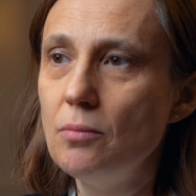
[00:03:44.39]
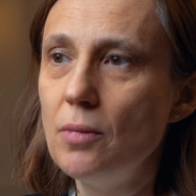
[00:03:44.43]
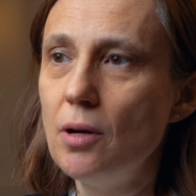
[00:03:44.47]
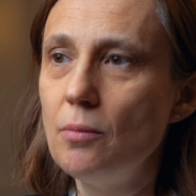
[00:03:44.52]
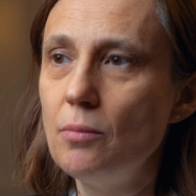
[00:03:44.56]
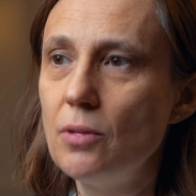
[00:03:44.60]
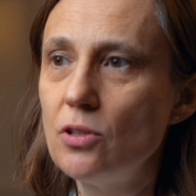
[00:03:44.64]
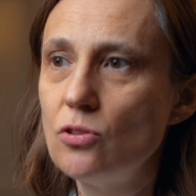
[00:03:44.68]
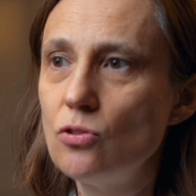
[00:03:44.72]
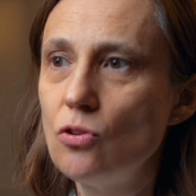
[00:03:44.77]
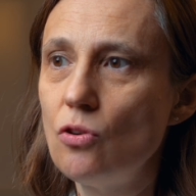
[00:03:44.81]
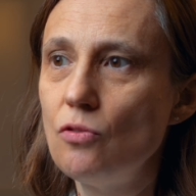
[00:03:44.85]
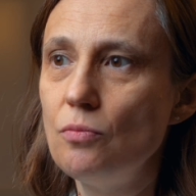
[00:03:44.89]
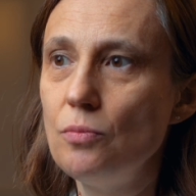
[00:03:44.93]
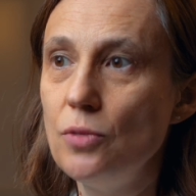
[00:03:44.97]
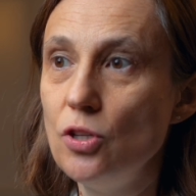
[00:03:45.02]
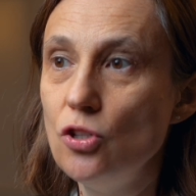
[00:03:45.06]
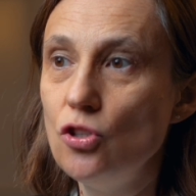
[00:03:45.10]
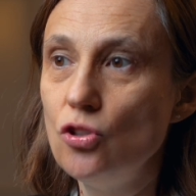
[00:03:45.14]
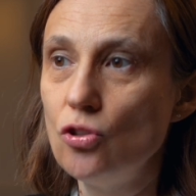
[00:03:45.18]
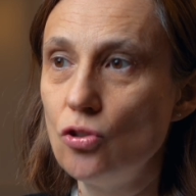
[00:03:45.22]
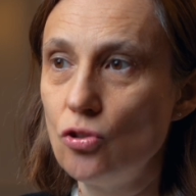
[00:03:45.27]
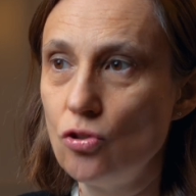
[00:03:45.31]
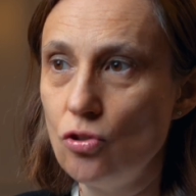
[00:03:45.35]
members of
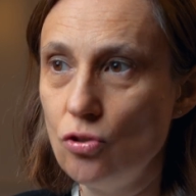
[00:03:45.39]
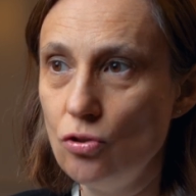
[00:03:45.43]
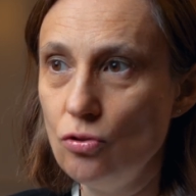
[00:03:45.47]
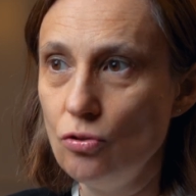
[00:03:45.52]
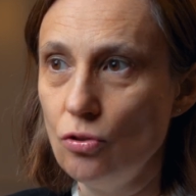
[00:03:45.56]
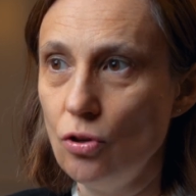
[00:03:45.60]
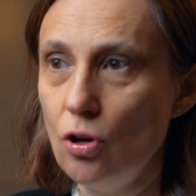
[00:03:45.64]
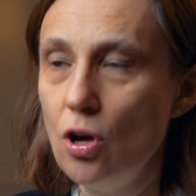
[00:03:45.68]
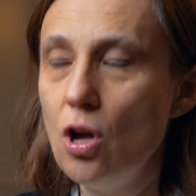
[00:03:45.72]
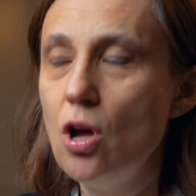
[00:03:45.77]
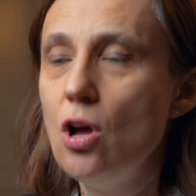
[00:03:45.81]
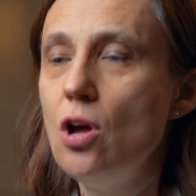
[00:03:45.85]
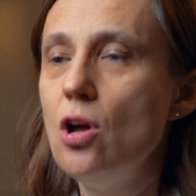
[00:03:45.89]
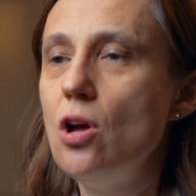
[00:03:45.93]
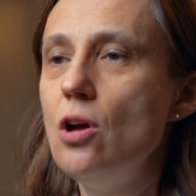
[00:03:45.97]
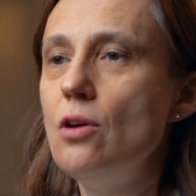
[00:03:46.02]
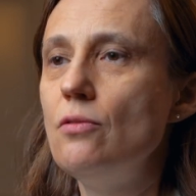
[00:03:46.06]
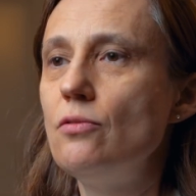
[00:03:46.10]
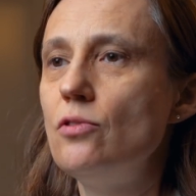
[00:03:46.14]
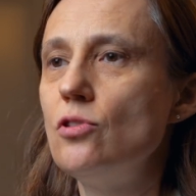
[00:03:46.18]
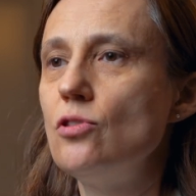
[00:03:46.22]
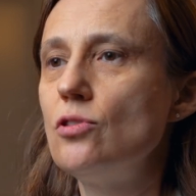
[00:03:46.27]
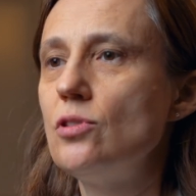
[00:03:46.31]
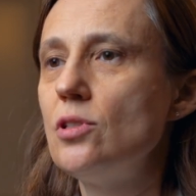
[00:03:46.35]
BCL2.
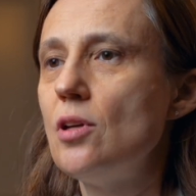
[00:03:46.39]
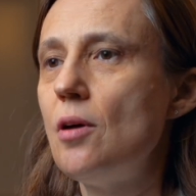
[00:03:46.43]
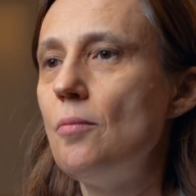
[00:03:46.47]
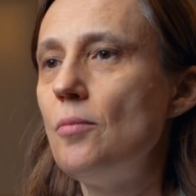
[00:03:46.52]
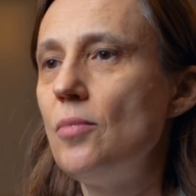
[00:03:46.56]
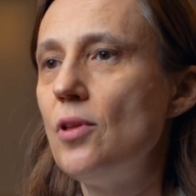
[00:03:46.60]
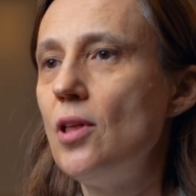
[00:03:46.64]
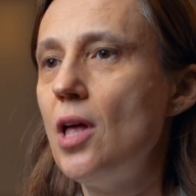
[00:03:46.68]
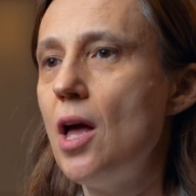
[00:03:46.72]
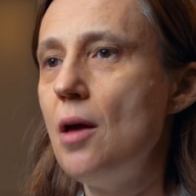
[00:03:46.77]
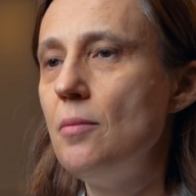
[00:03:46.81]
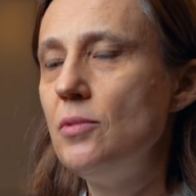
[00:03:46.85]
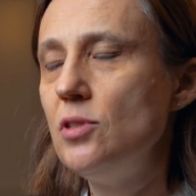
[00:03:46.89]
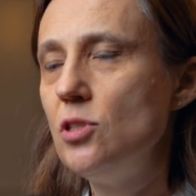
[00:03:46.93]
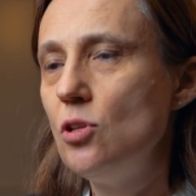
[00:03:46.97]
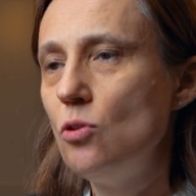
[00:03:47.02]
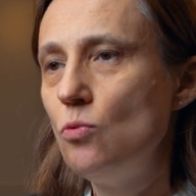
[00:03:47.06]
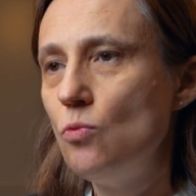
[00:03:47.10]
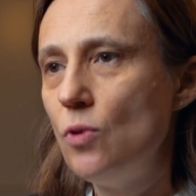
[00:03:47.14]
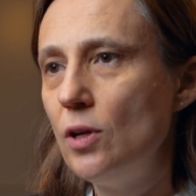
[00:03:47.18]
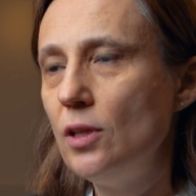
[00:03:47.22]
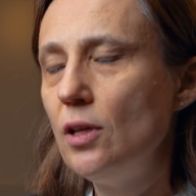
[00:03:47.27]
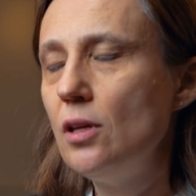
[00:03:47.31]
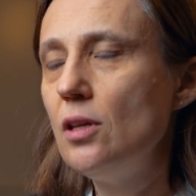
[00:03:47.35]
For example,
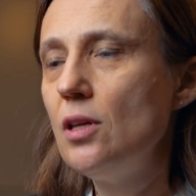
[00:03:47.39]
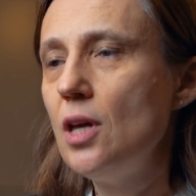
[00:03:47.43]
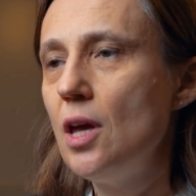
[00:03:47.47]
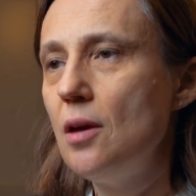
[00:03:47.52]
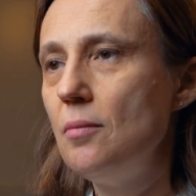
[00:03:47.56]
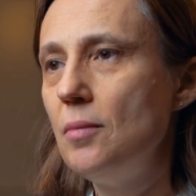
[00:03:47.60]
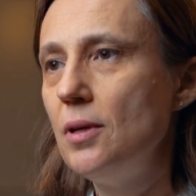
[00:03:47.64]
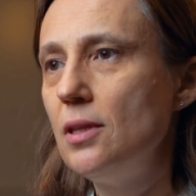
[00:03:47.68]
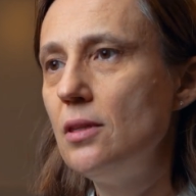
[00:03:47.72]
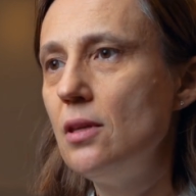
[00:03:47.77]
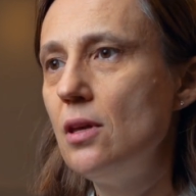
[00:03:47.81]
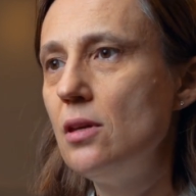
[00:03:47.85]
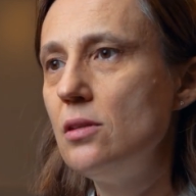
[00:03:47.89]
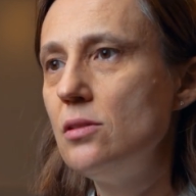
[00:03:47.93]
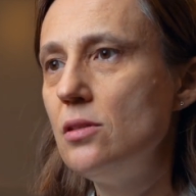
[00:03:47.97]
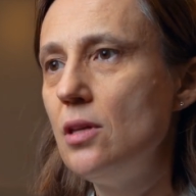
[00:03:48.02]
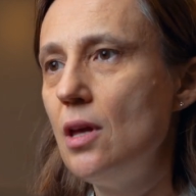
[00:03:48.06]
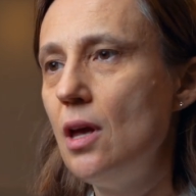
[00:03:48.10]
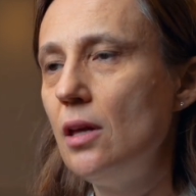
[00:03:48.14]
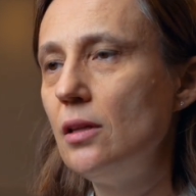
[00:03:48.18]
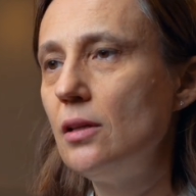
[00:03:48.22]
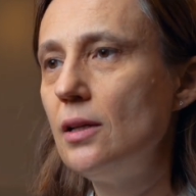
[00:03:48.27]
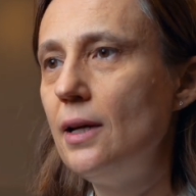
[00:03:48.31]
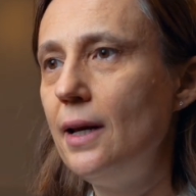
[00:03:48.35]
MCL1 inhibitors,
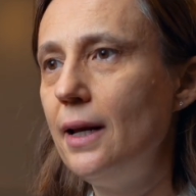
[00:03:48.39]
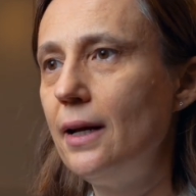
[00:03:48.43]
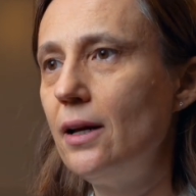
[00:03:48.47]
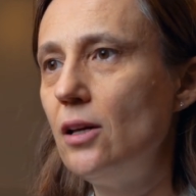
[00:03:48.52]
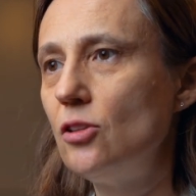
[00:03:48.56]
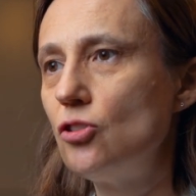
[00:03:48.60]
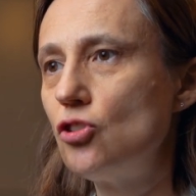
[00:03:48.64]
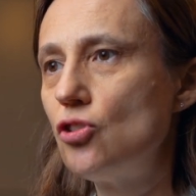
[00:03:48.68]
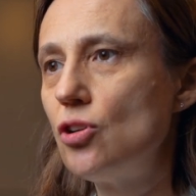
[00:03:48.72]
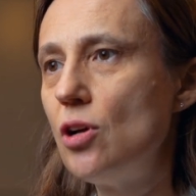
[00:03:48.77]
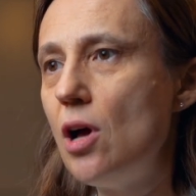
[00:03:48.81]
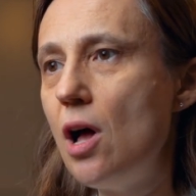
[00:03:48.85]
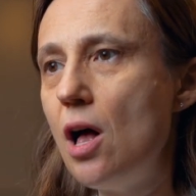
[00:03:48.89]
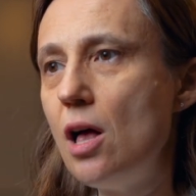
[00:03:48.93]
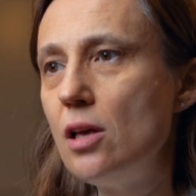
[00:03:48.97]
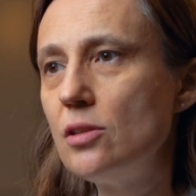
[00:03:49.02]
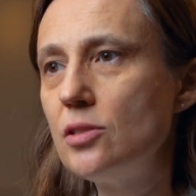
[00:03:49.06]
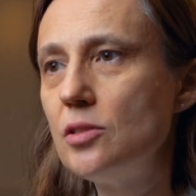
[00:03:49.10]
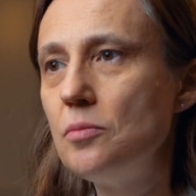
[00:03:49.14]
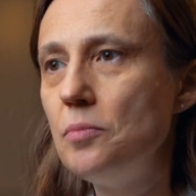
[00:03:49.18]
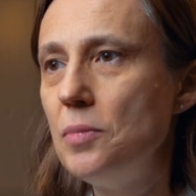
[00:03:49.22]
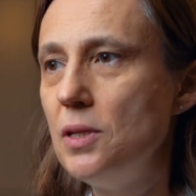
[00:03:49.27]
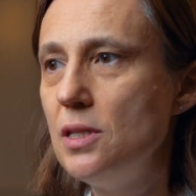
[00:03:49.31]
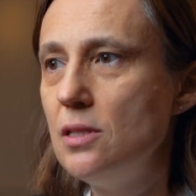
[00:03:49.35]
they're in clinical
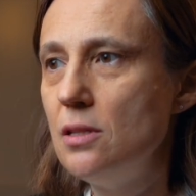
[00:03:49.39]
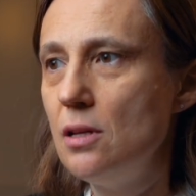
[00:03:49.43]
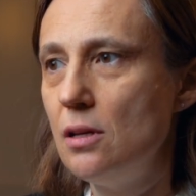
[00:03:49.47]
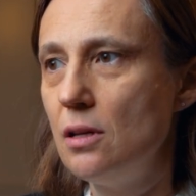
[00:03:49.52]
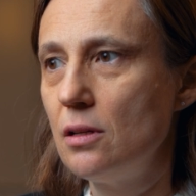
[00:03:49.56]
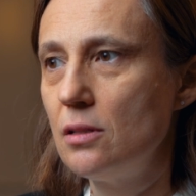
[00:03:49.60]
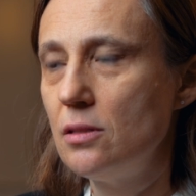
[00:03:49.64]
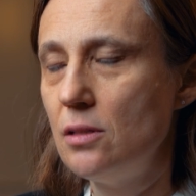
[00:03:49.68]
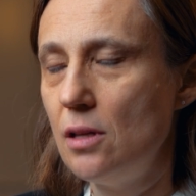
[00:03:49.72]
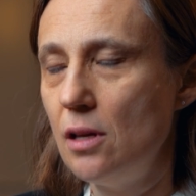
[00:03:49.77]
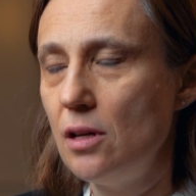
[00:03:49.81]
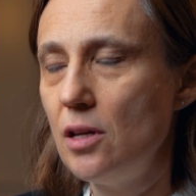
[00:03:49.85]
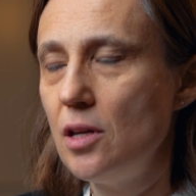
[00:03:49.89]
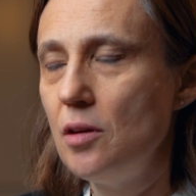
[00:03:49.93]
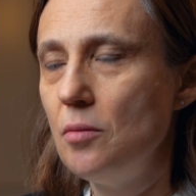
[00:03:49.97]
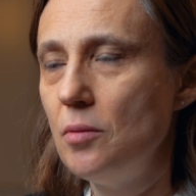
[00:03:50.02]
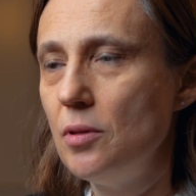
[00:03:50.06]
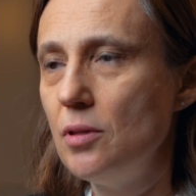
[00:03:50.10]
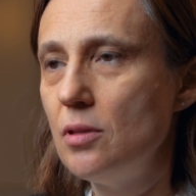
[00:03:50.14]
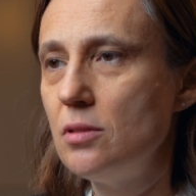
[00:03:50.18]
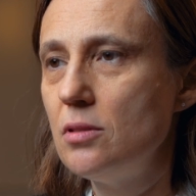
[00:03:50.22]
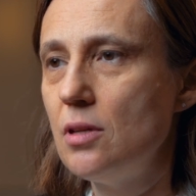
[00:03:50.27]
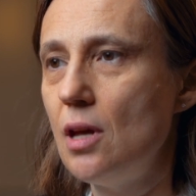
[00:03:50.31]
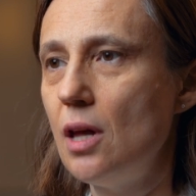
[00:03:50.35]
trials, BCL-XL
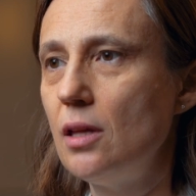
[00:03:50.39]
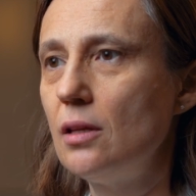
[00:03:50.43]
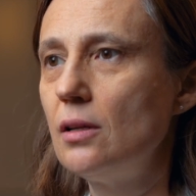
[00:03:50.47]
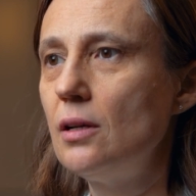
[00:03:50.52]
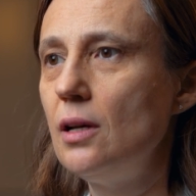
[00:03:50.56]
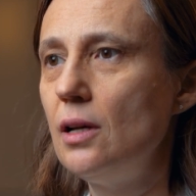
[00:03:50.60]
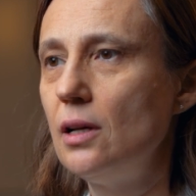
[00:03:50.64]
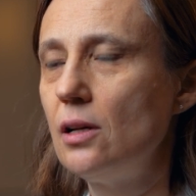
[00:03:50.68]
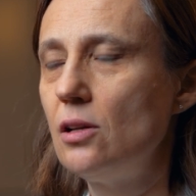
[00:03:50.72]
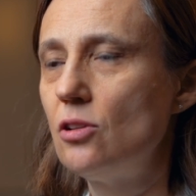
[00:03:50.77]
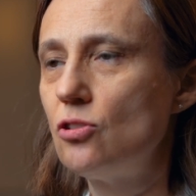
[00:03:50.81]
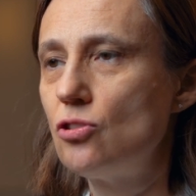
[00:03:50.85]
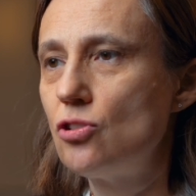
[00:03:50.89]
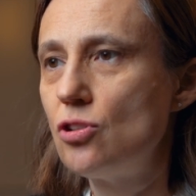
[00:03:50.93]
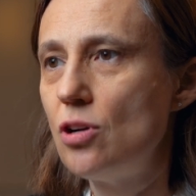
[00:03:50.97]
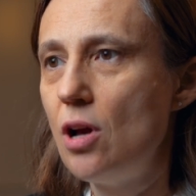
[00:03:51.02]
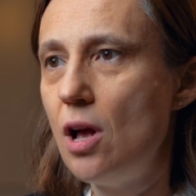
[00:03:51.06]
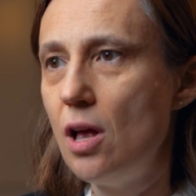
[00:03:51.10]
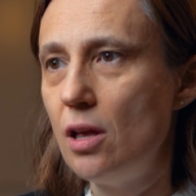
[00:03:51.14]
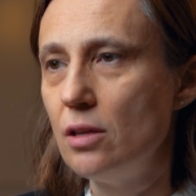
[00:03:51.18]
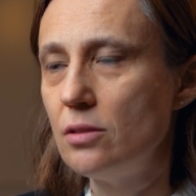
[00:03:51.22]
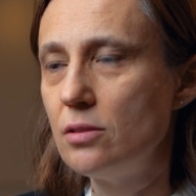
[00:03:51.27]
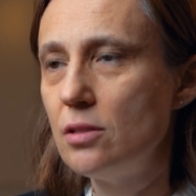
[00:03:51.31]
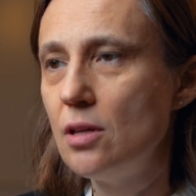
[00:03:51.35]
inhibitors are in clinical
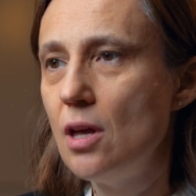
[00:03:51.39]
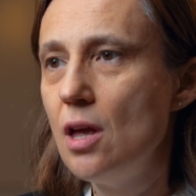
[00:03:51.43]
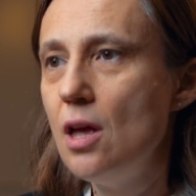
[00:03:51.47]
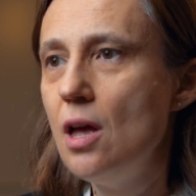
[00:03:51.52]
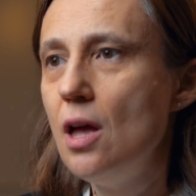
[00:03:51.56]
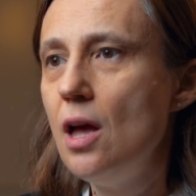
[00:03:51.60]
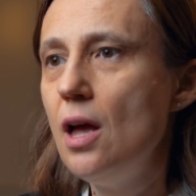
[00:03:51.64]
trials.